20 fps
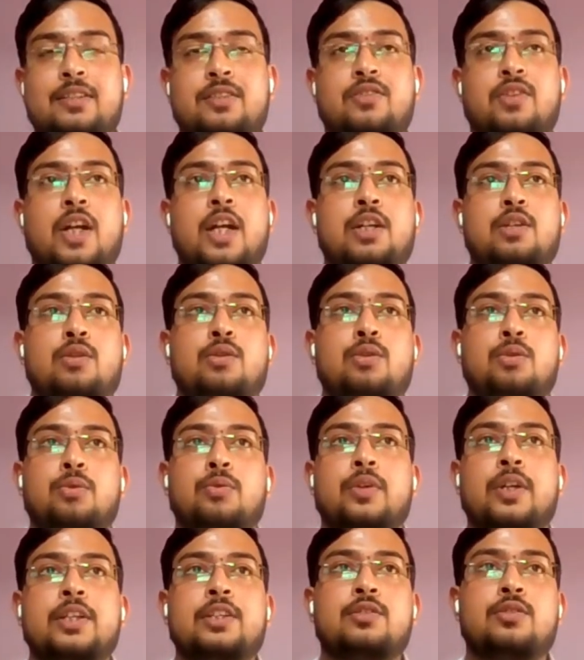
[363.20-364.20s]
is trying to
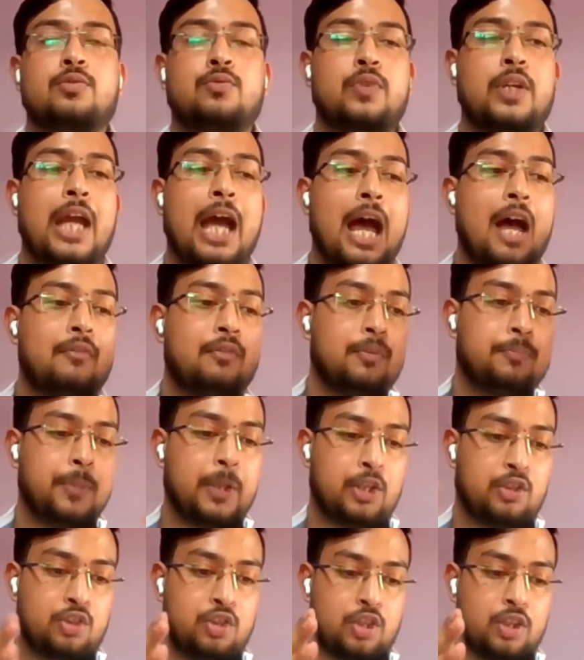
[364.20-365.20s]
do is, we have a
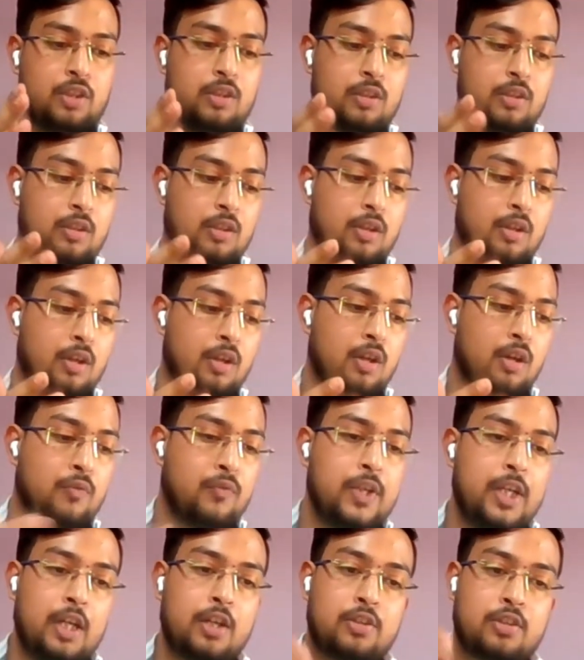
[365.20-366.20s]
picture,
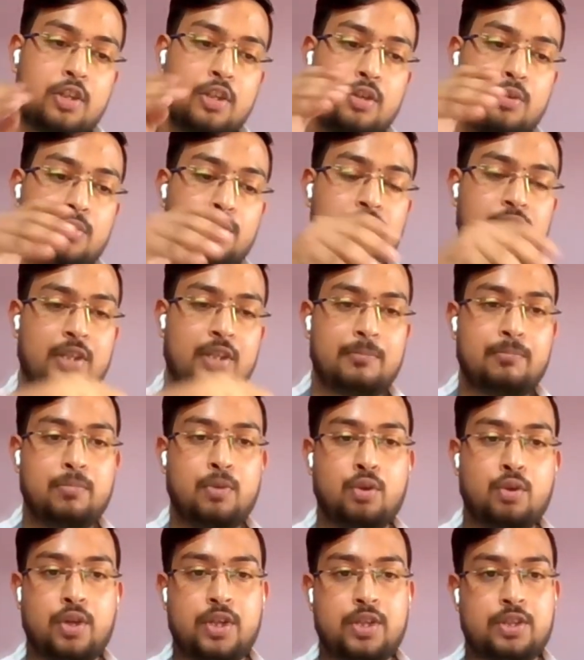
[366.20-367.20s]
we introduce some
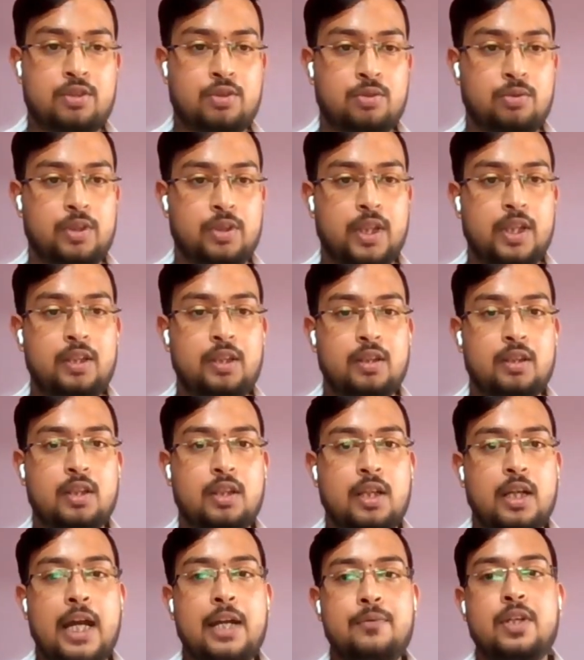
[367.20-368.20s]
noise to that,
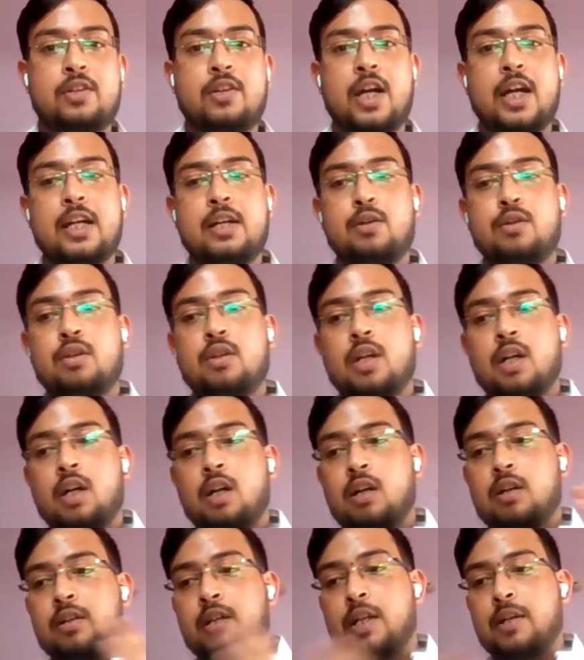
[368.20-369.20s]
and we try
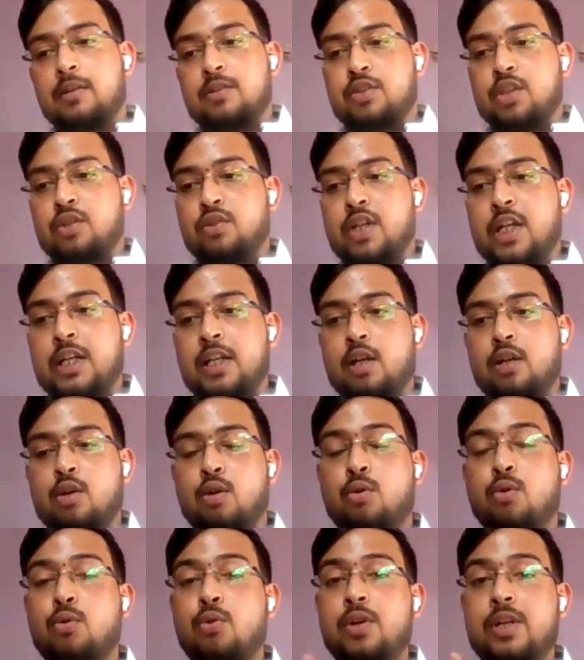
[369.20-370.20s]
generate a
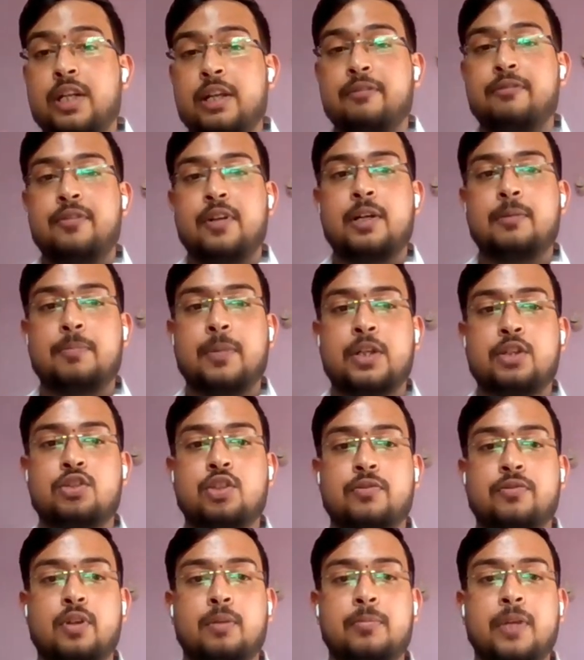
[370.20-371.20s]
whole different
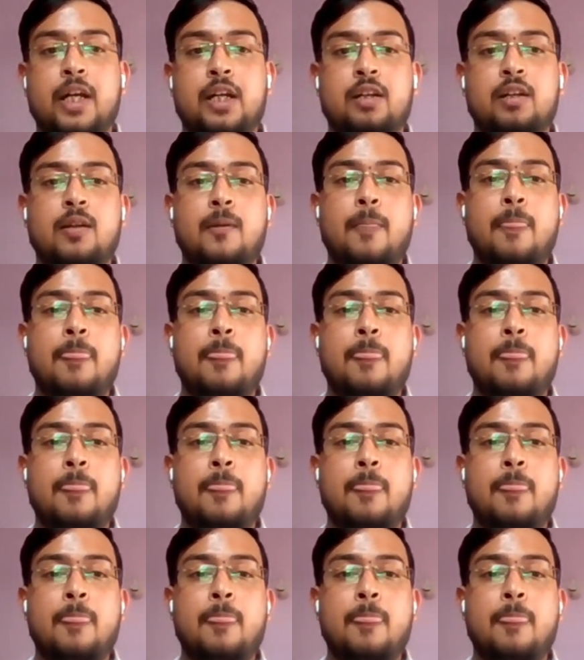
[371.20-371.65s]
picture from that.